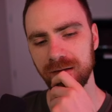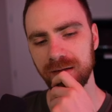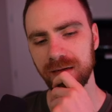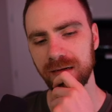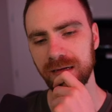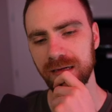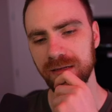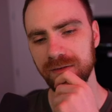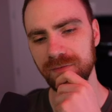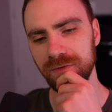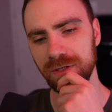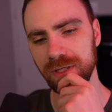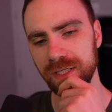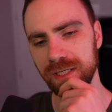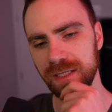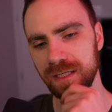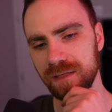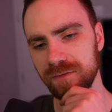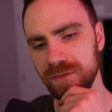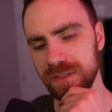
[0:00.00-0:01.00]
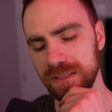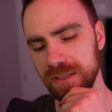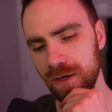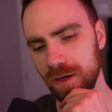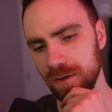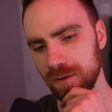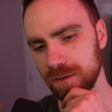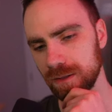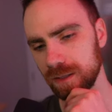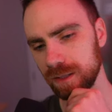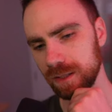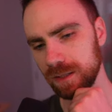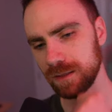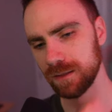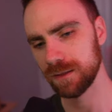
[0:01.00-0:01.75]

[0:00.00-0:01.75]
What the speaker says: If you're going to give a talk,